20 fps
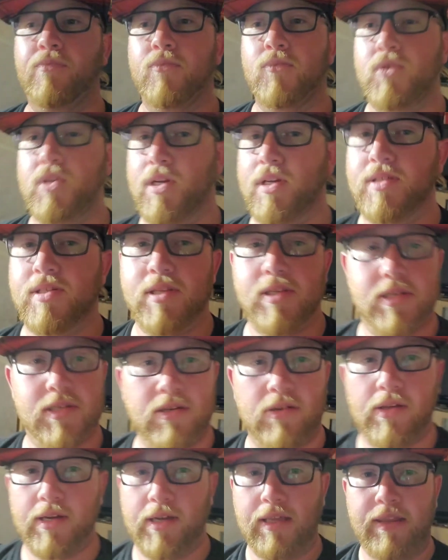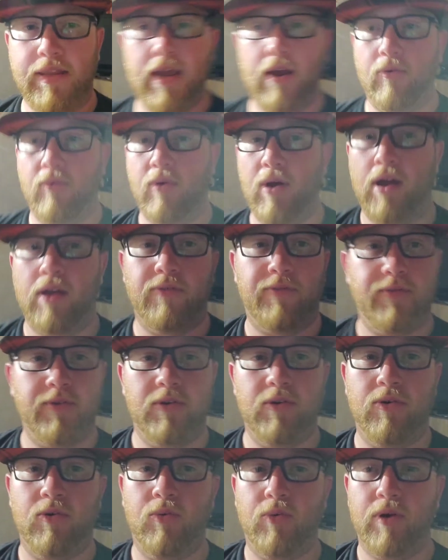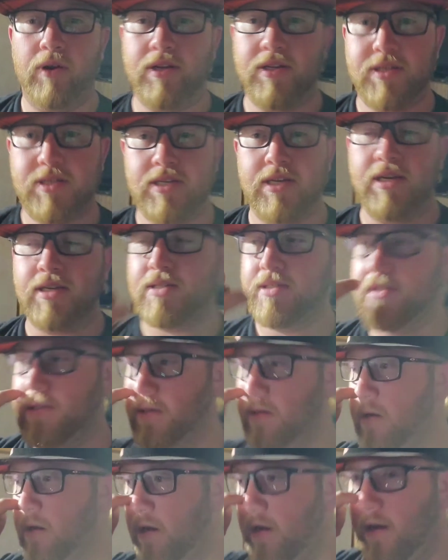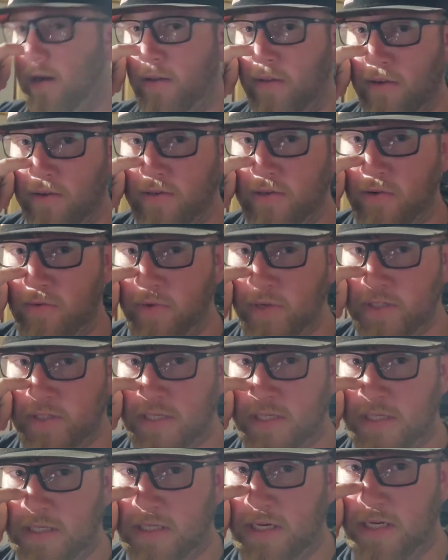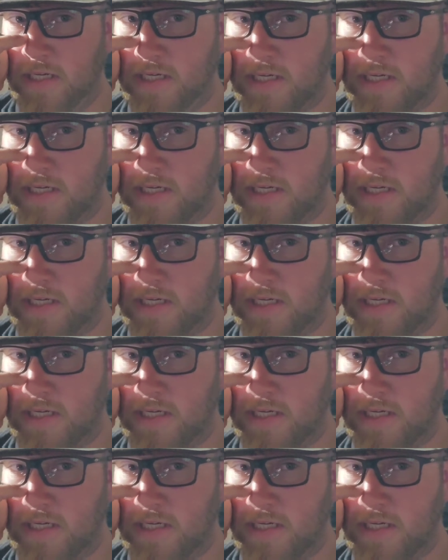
just until I get that right feel where it sticks, and there's no reason to change